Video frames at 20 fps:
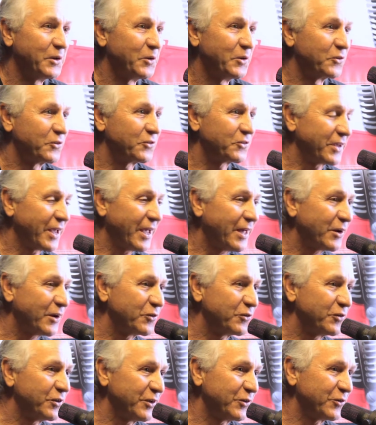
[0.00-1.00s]
Scout
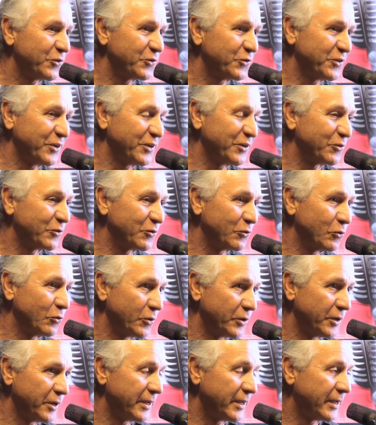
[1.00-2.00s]
is an interesting
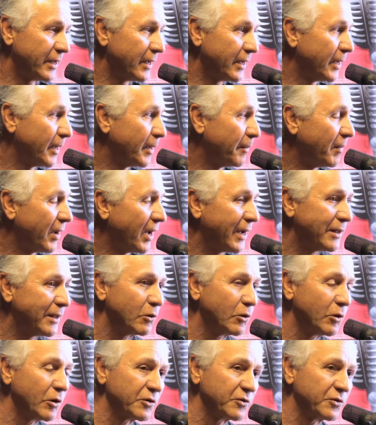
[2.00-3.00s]
story. I
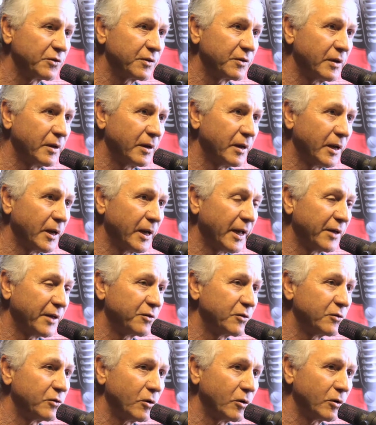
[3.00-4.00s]
lost, as
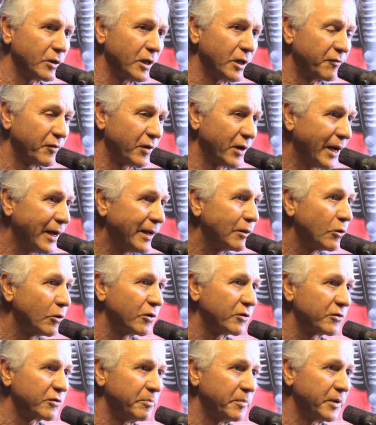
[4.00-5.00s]
a dog lover, I
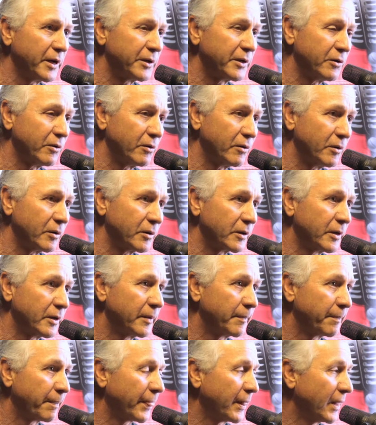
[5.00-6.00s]
lost my dog
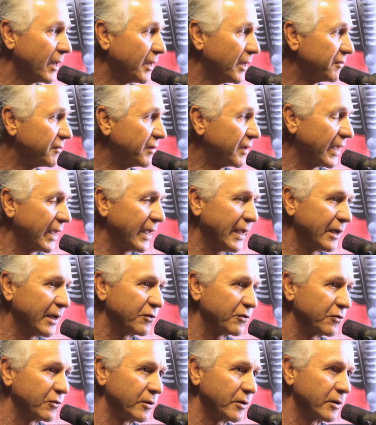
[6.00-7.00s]
to
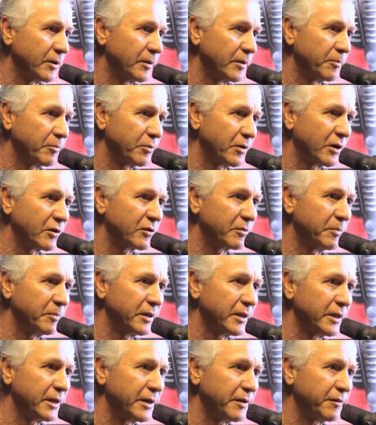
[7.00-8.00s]
cancer
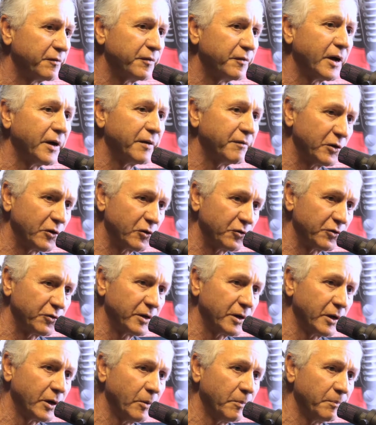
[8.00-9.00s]
approximately 5 years
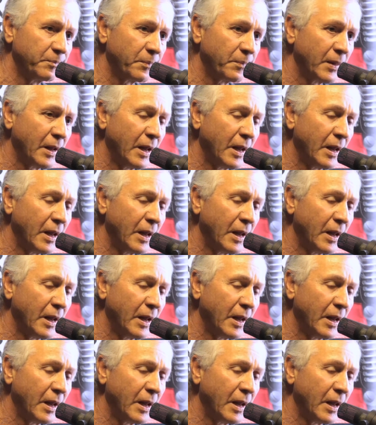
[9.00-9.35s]
ago. Oh.